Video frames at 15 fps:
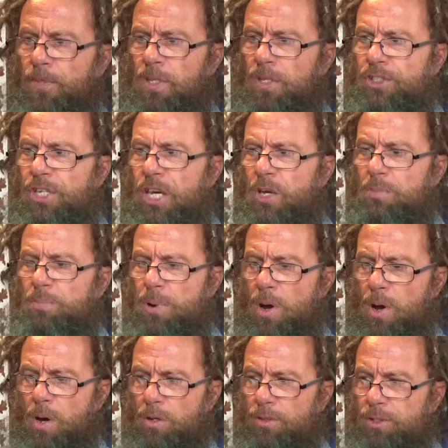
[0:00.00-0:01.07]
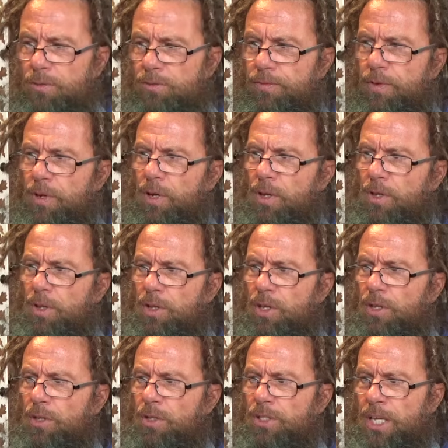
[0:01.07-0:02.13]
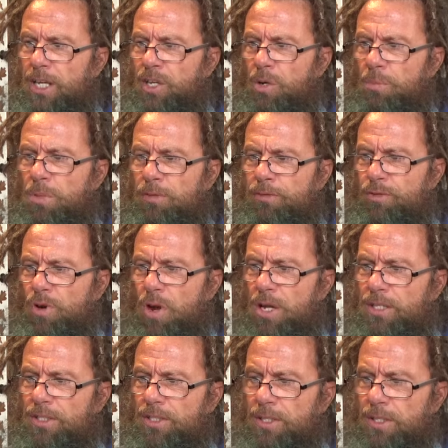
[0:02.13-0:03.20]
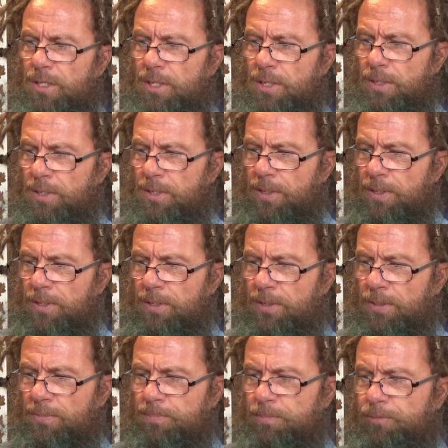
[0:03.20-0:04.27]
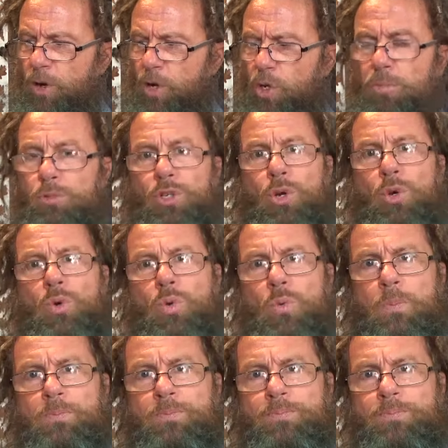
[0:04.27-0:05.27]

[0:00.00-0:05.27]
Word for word: the second part of uh, the, the Second Coming of Christ, Volume 2.